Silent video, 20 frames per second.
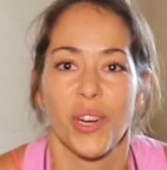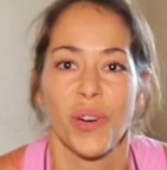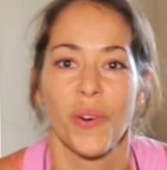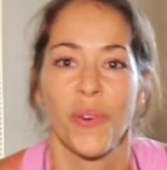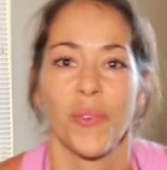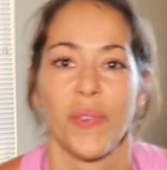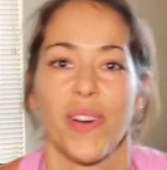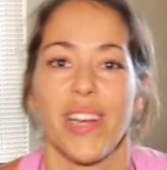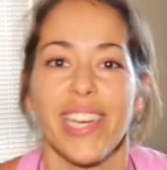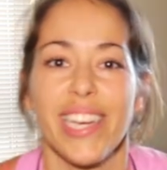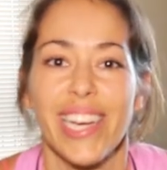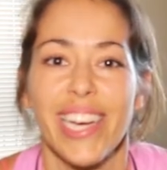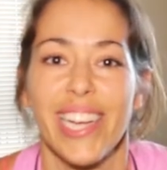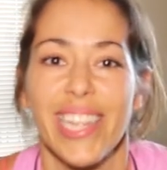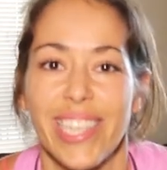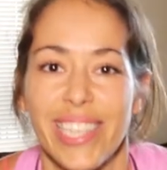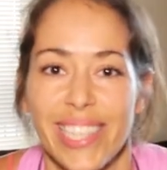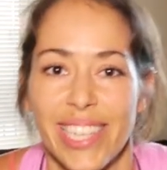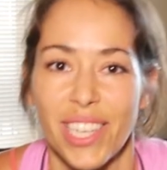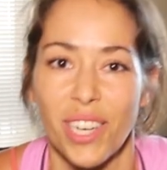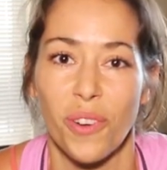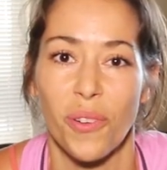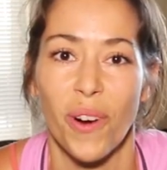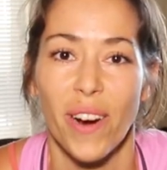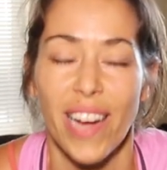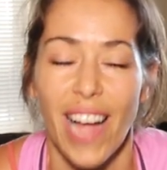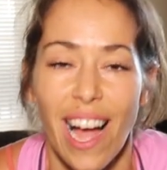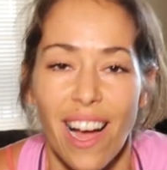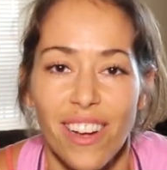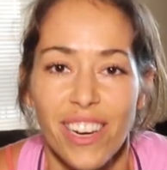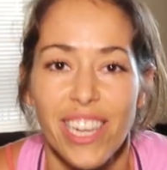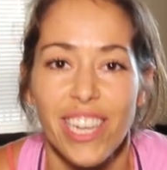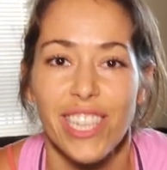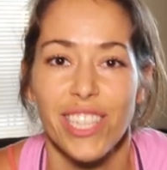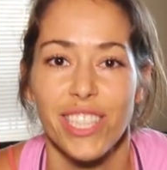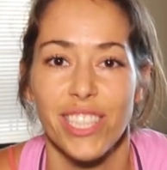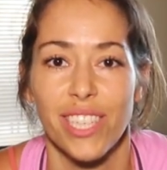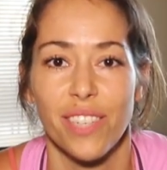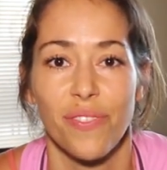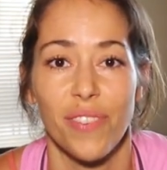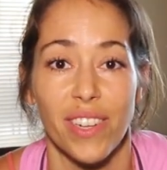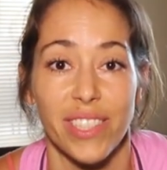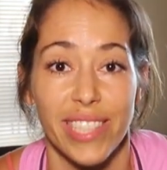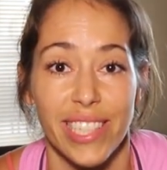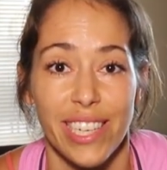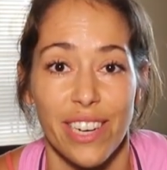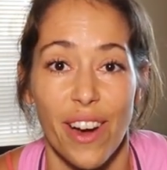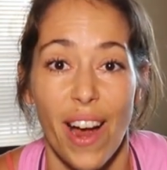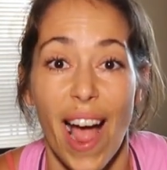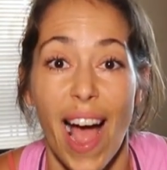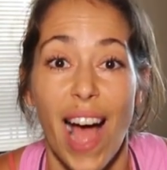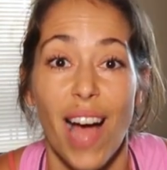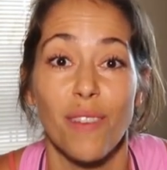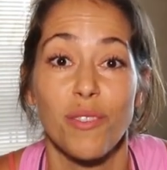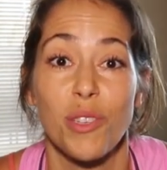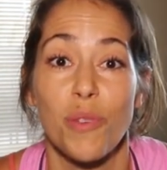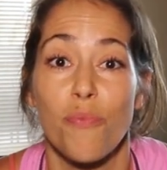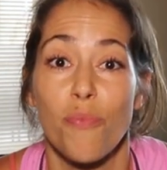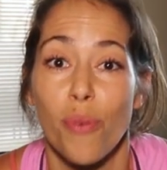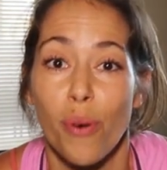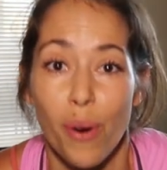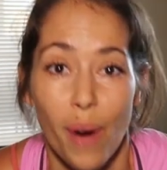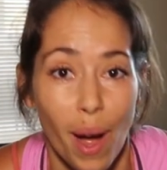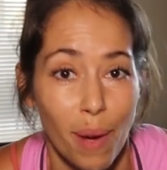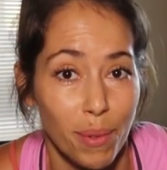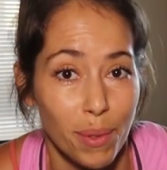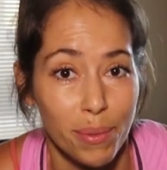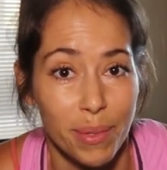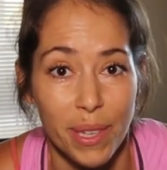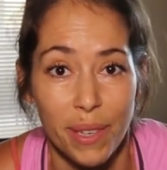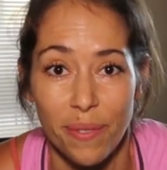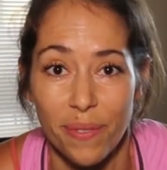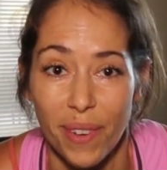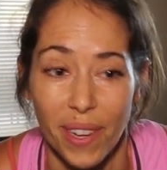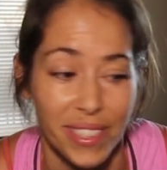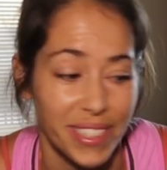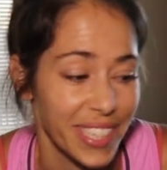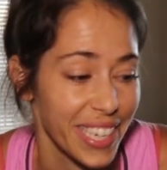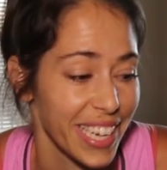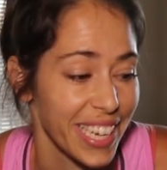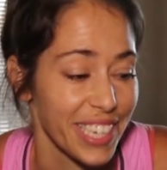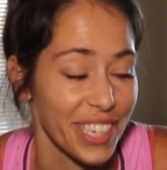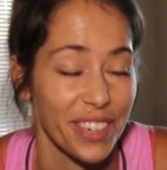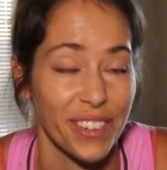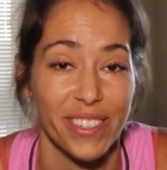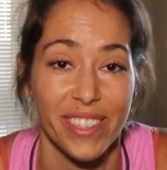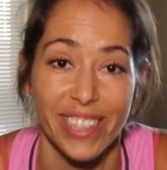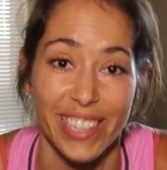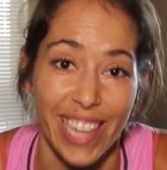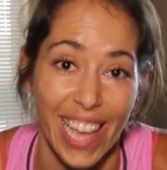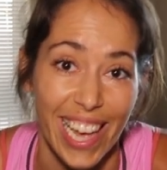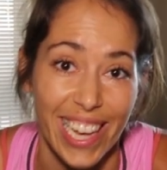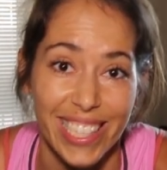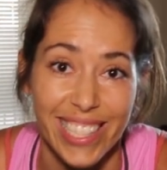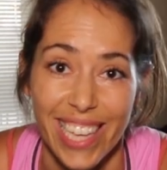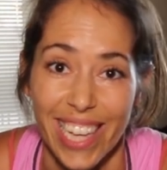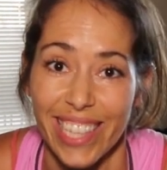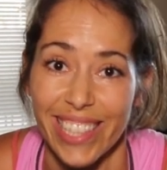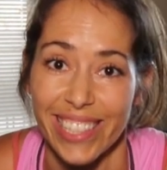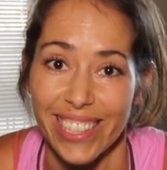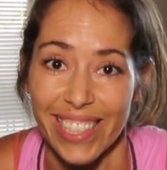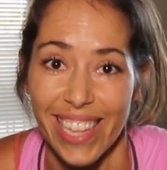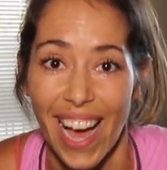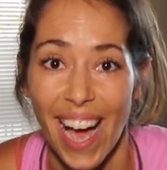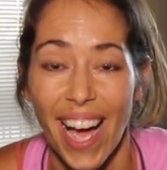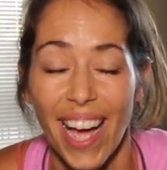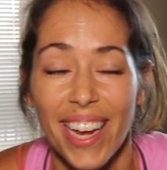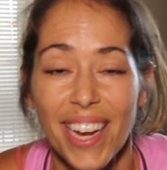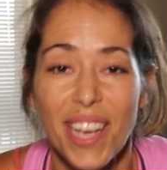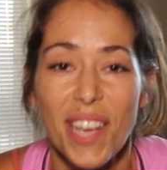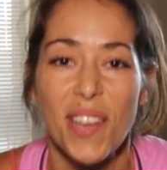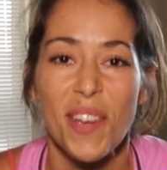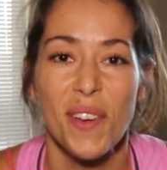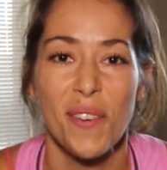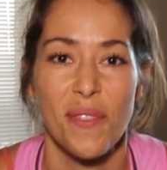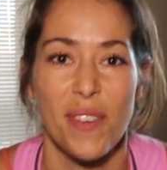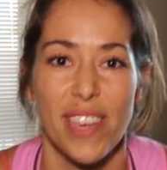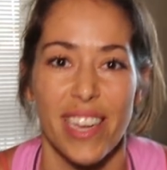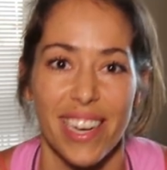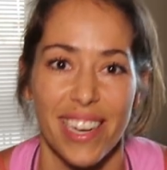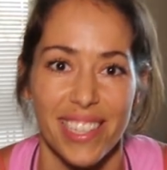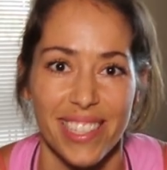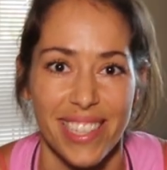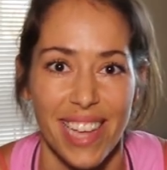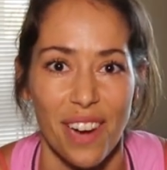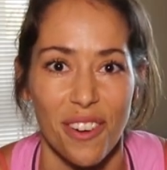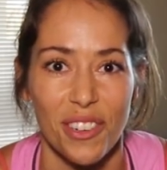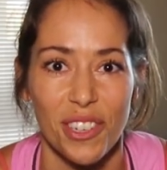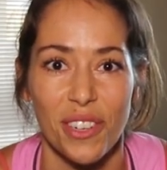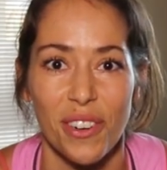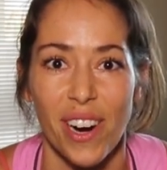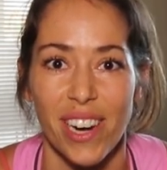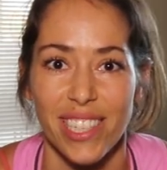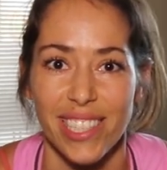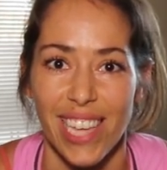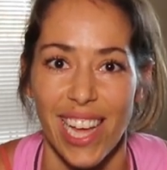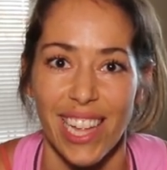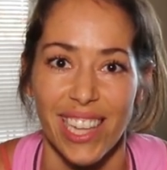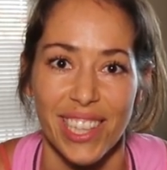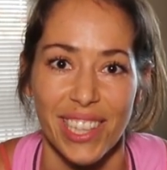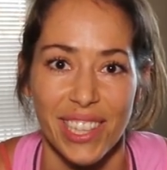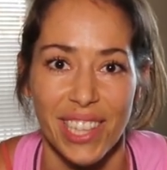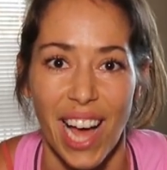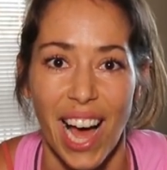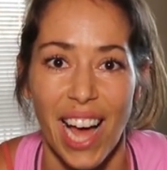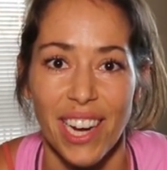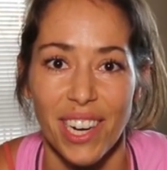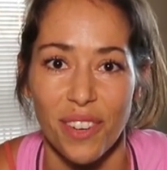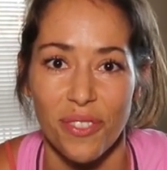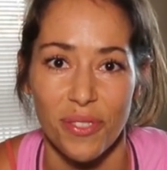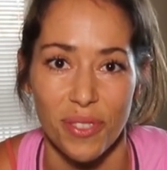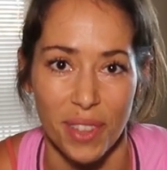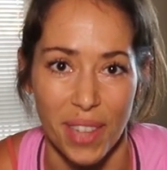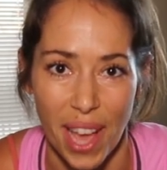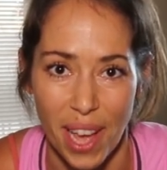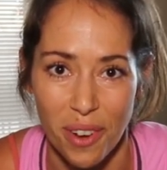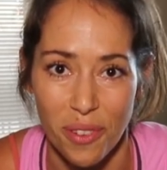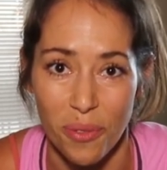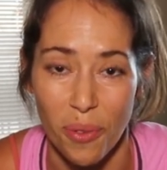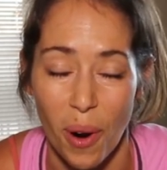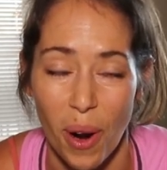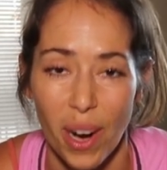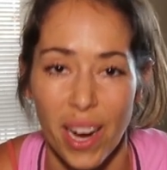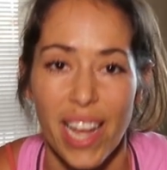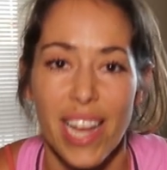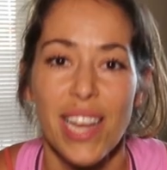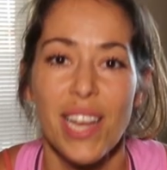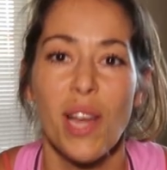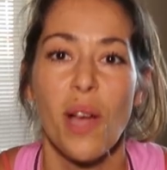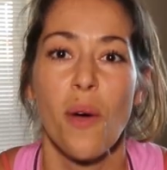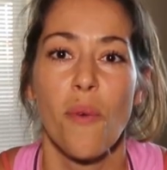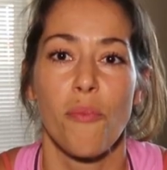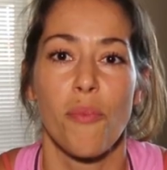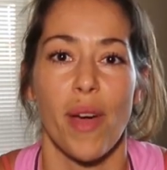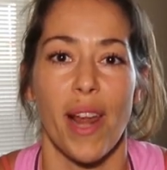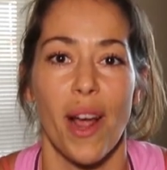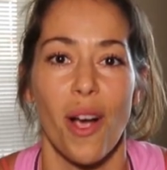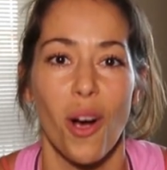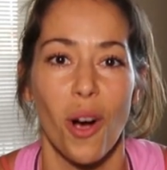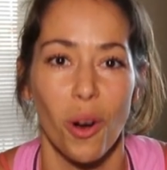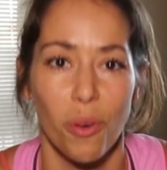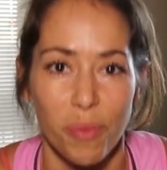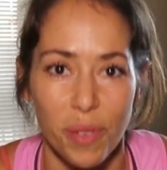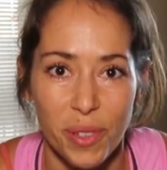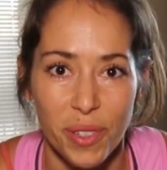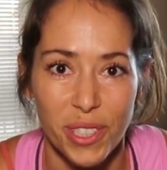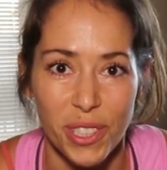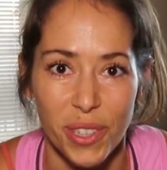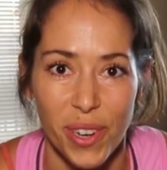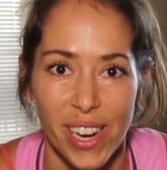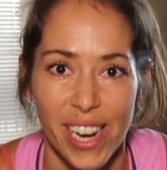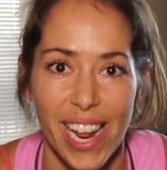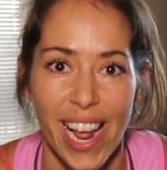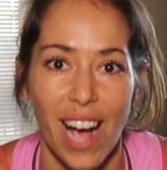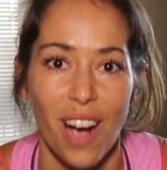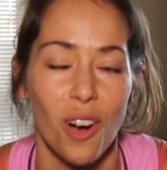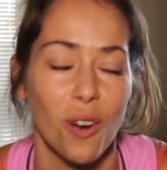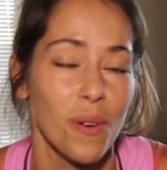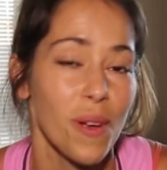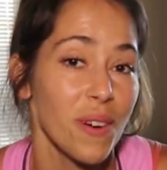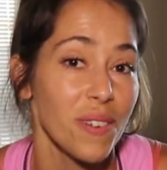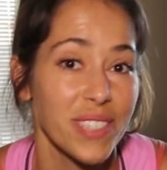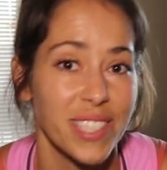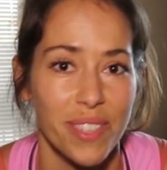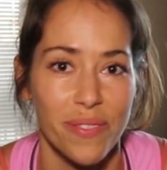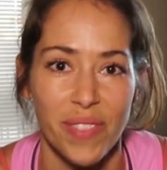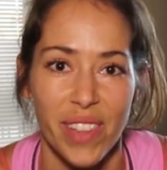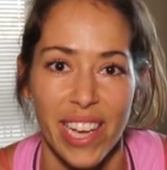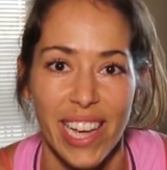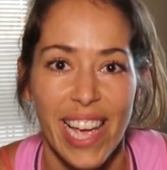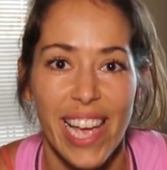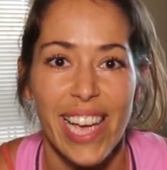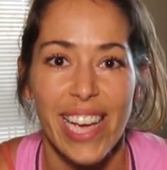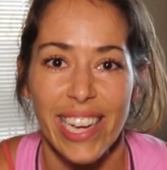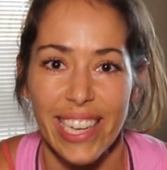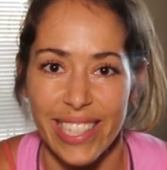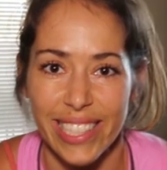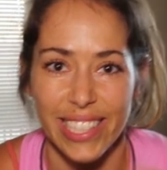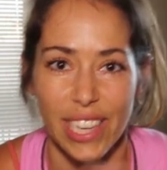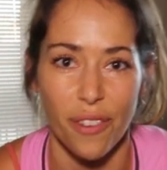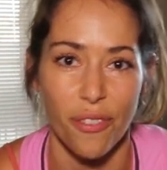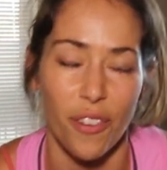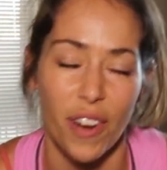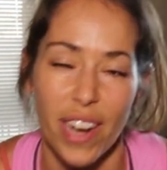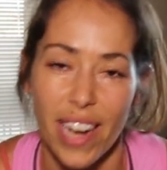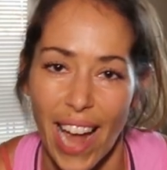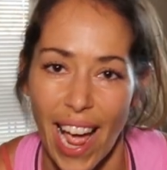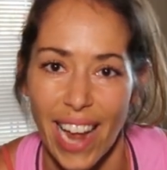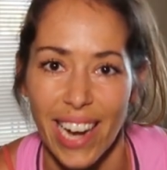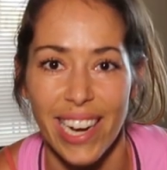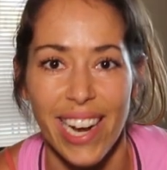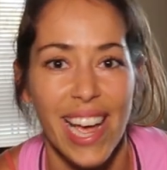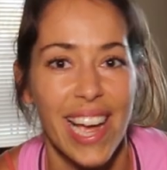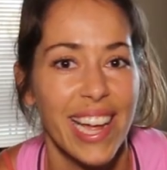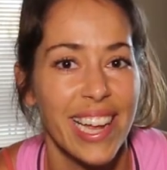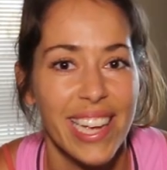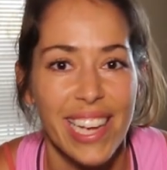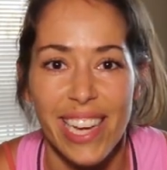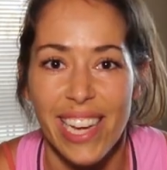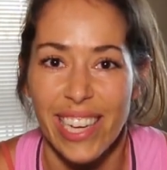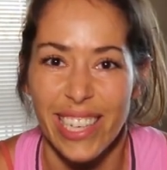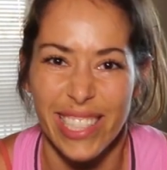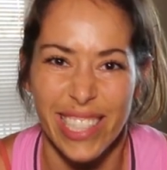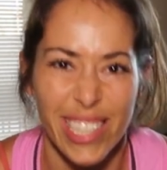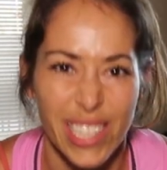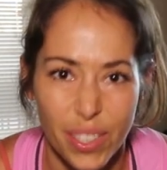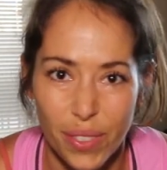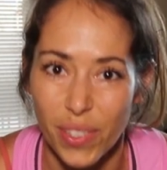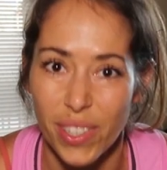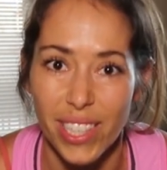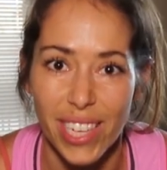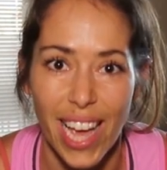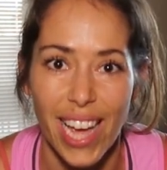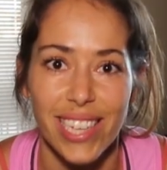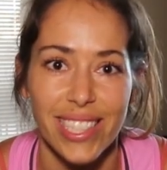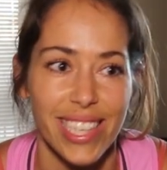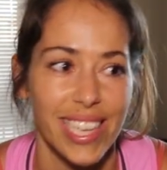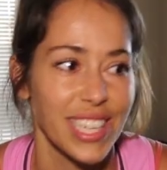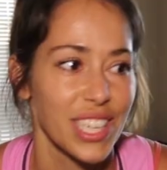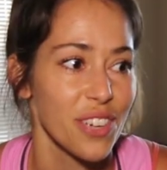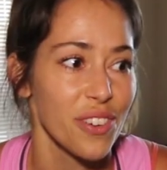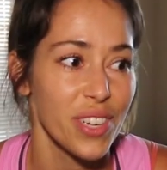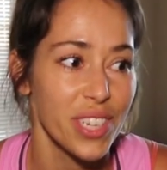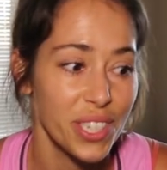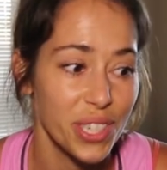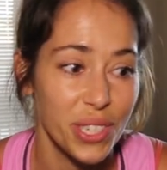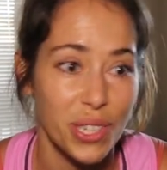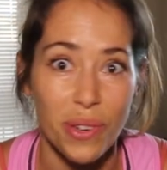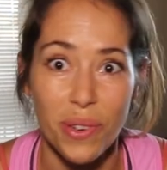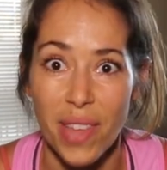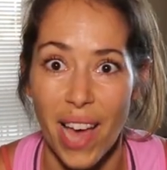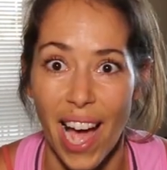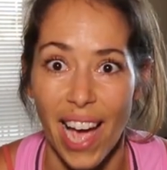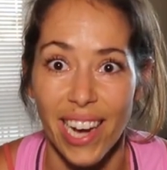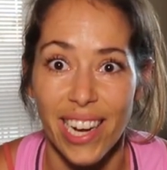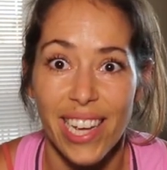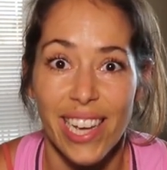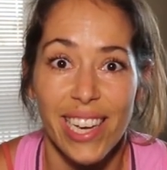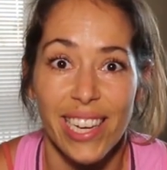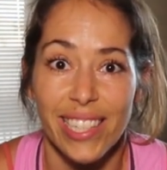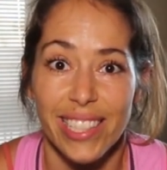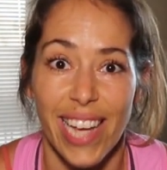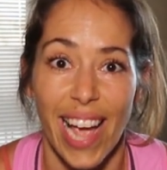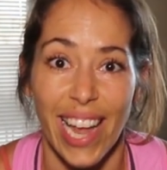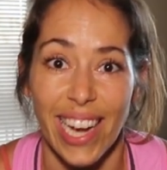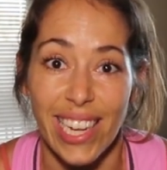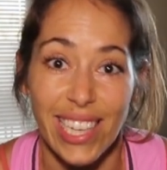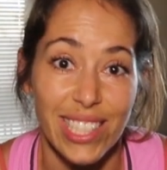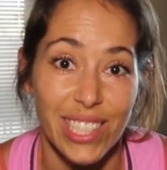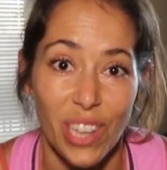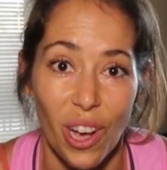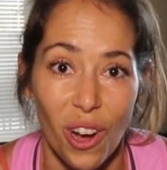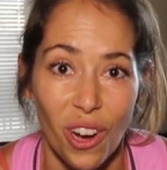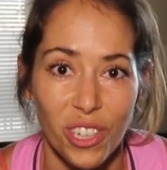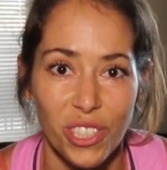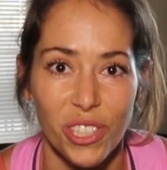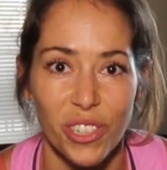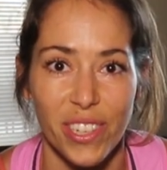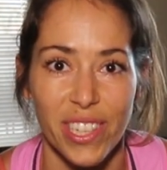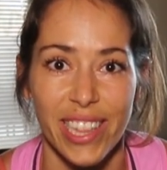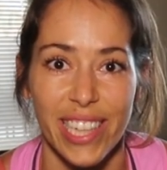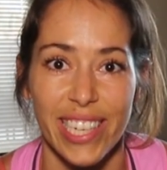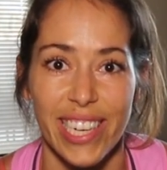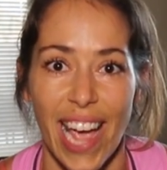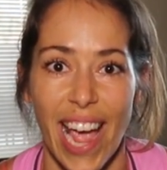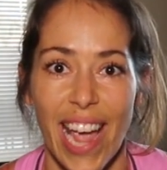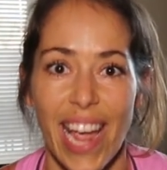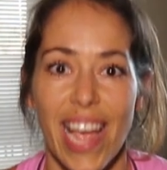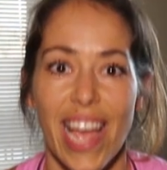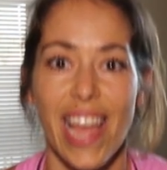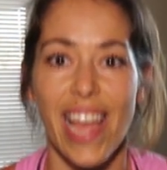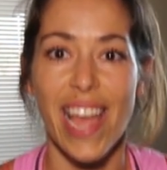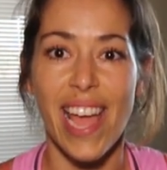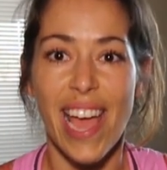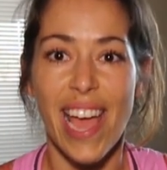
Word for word: quick little workout. Should have felt in your abs. You probably felt it in your legs a lot because that requires a lot of leg work. But I hope you enjoyed it. I hope that was something different, and just realize like you can do that to any song during the day